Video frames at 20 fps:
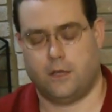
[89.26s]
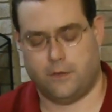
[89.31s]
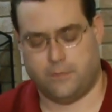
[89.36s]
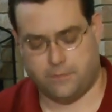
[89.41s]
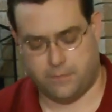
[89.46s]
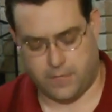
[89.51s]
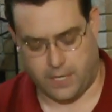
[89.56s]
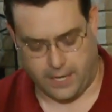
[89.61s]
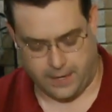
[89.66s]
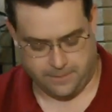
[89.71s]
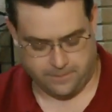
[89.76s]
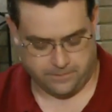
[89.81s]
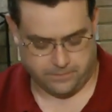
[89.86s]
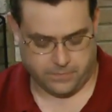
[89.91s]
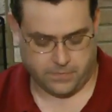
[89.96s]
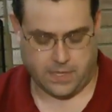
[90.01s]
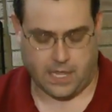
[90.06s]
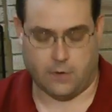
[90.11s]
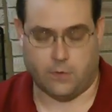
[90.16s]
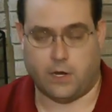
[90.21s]
4. Okay,
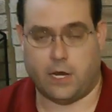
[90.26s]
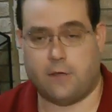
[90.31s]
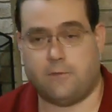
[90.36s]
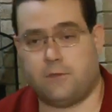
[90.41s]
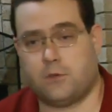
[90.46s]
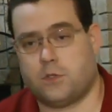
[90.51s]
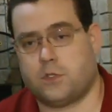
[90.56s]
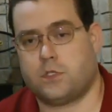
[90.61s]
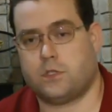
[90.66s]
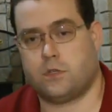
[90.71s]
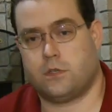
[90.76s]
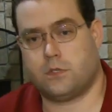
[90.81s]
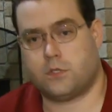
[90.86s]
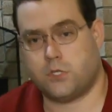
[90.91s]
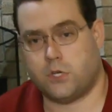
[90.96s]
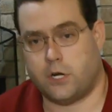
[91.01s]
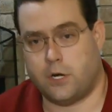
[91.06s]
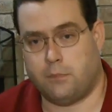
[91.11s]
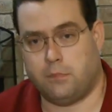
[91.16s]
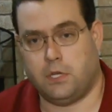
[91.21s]
now when I first
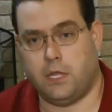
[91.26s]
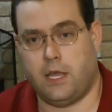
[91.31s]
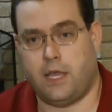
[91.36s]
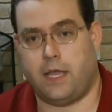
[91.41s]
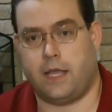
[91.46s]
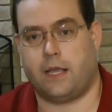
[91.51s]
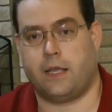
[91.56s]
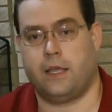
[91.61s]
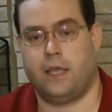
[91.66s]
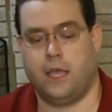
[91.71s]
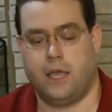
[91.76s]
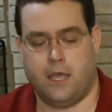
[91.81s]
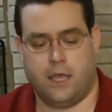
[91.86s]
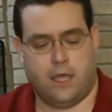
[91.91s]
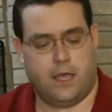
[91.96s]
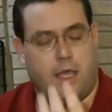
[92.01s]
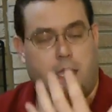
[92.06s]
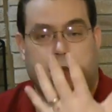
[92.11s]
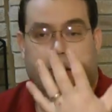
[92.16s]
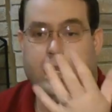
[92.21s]
started playing,
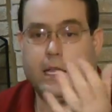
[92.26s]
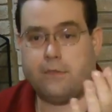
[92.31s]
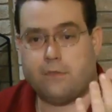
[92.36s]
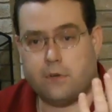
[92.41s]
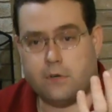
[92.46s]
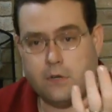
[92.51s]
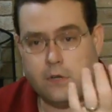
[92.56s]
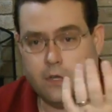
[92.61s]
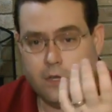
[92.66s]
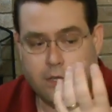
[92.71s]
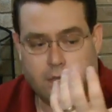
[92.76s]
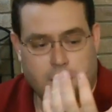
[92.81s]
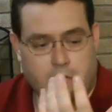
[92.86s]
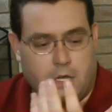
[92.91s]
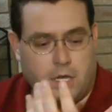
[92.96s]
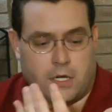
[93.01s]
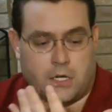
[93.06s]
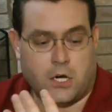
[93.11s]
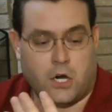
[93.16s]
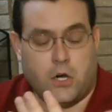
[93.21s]
it never
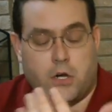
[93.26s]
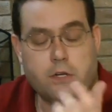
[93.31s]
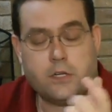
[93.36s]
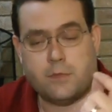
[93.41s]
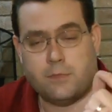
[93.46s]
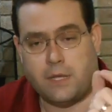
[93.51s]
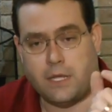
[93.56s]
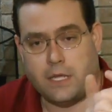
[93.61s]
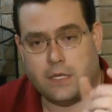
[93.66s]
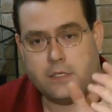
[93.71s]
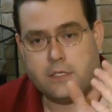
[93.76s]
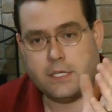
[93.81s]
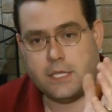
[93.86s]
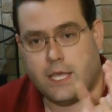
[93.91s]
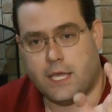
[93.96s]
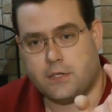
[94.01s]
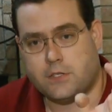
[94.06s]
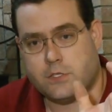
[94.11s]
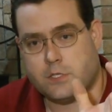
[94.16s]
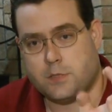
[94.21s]
occurred to me to
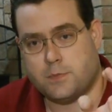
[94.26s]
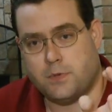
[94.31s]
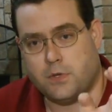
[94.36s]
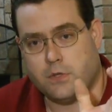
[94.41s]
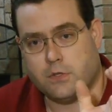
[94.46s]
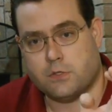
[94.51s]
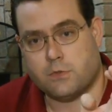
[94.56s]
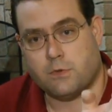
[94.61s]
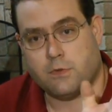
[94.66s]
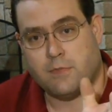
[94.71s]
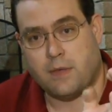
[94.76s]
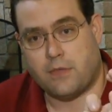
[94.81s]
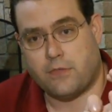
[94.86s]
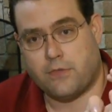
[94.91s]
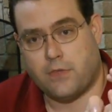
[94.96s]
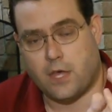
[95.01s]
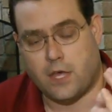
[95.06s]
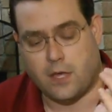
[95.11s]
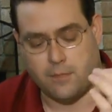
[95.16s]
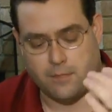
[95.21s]
catch the spoons with my
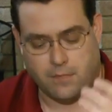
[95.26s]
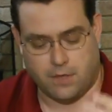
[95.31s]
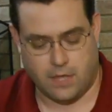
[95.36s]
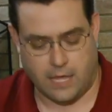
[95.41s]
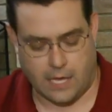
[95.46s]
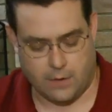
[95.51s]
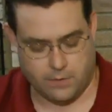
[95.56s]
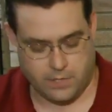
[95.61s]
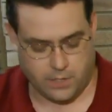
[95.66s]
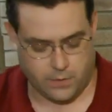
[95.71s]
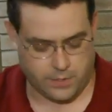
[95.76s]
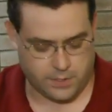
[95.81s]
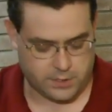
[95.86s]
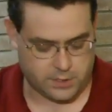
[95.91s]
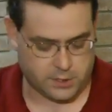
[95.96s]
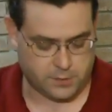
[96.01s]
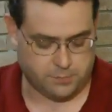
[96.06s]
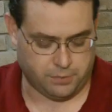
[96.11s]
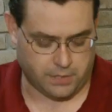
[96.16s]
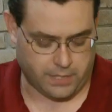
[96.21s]
thumb. I would always
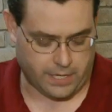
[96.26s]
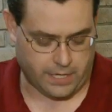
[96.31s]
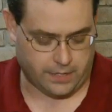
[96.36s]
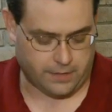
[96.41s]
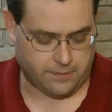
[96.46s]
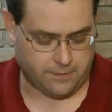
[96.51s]
just play.